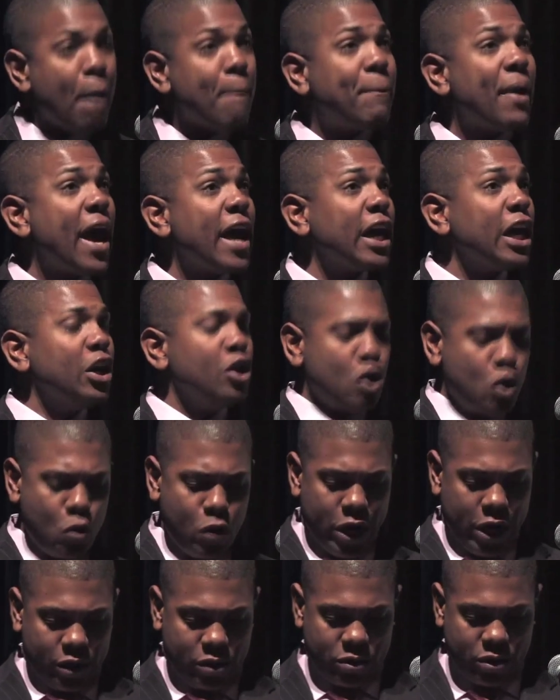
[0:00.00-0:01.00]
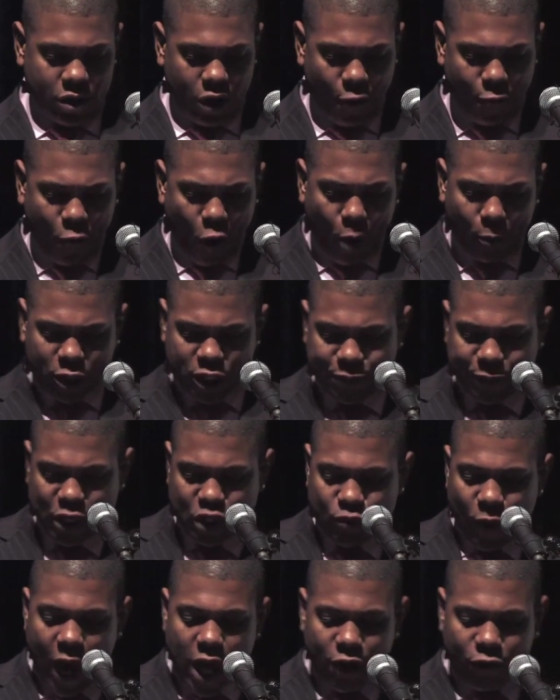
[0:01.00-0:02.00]
Peggy Noonan, a former
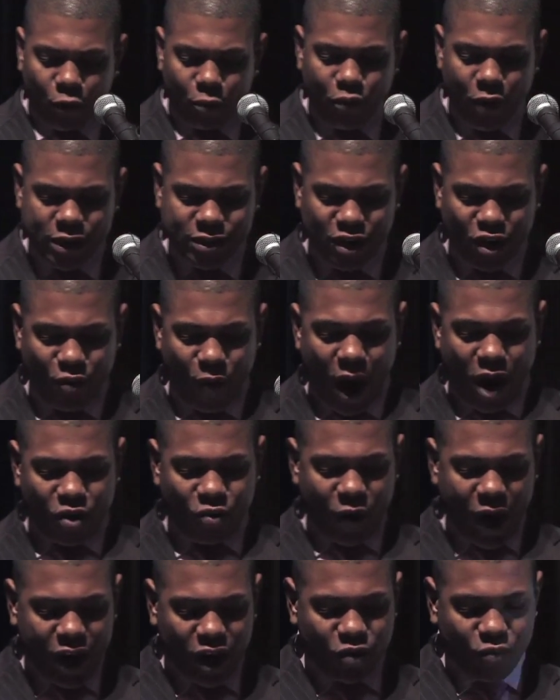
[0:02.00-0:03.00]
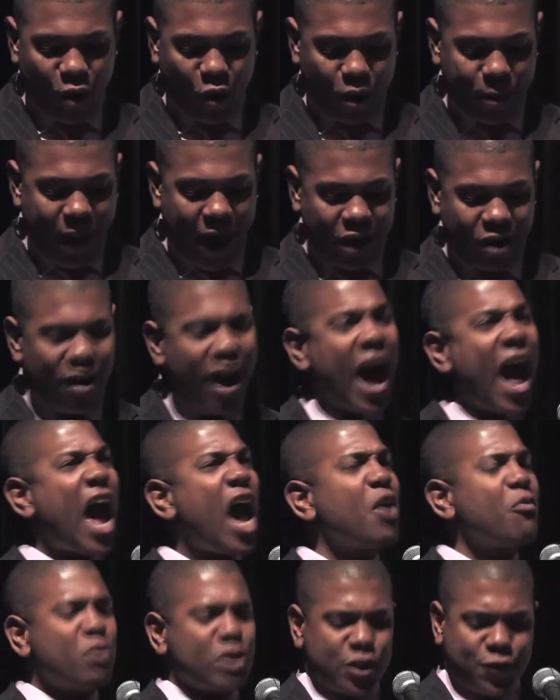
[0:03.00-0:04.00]
speechwriter for President Ronald Reagan, wrote about her
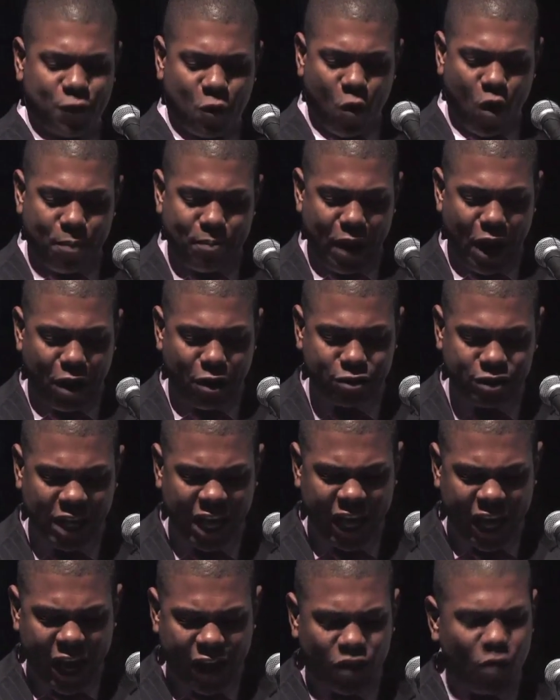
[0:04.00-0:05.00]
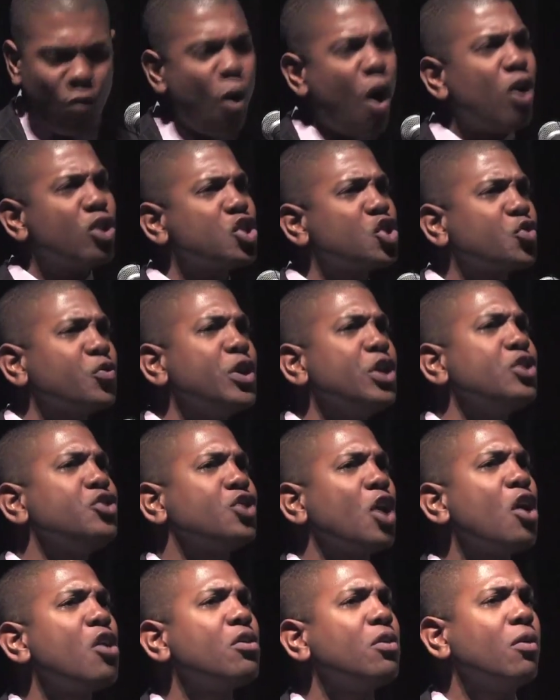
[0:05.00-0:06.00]
Irish forebears in the Wall Street
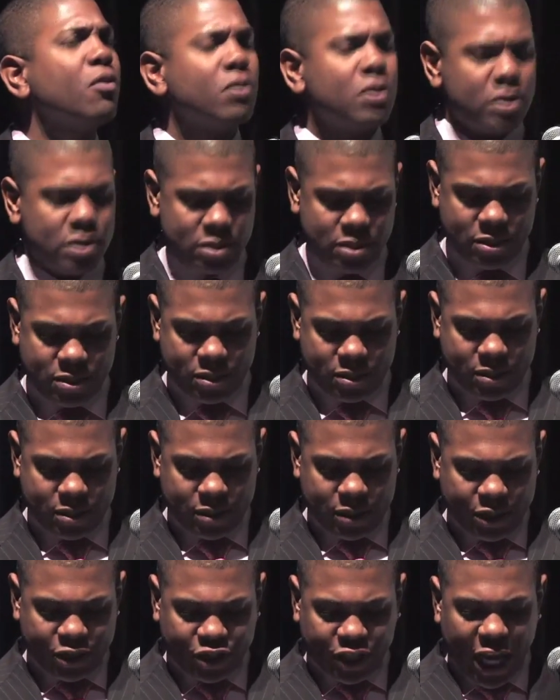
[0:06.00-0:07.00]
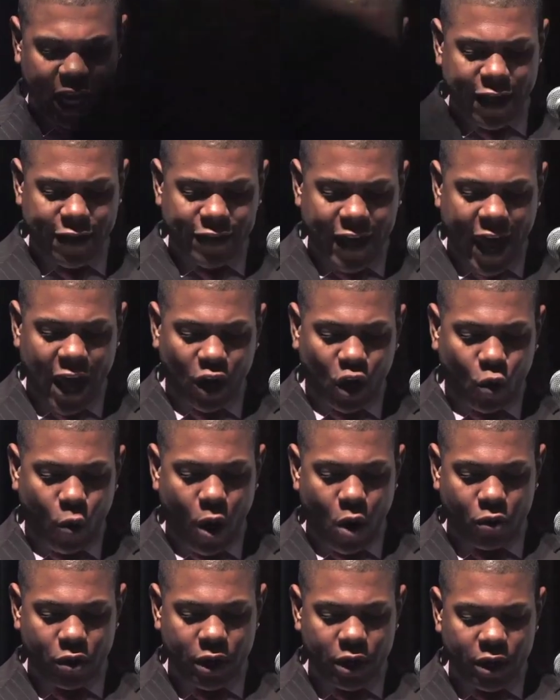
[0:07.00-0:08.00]
Journal, stating that,
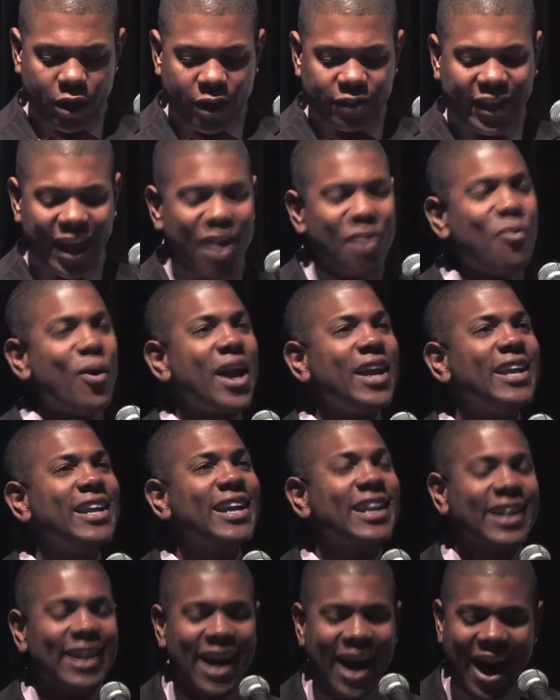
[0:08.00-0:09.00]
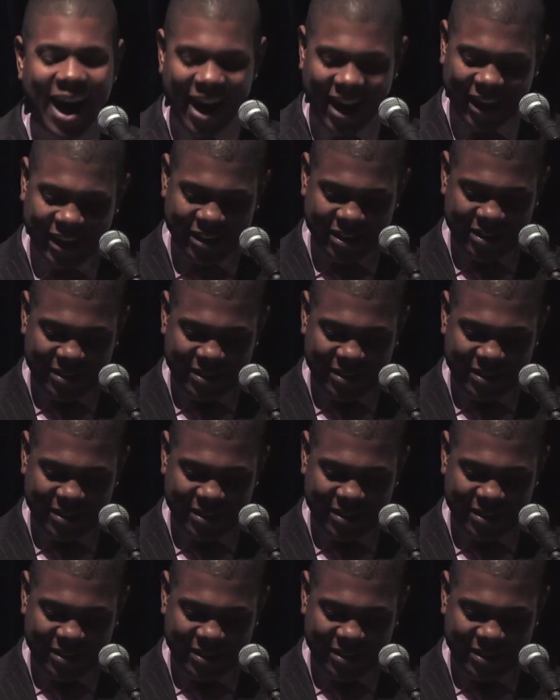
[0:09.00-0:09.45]
quote, they waited in line,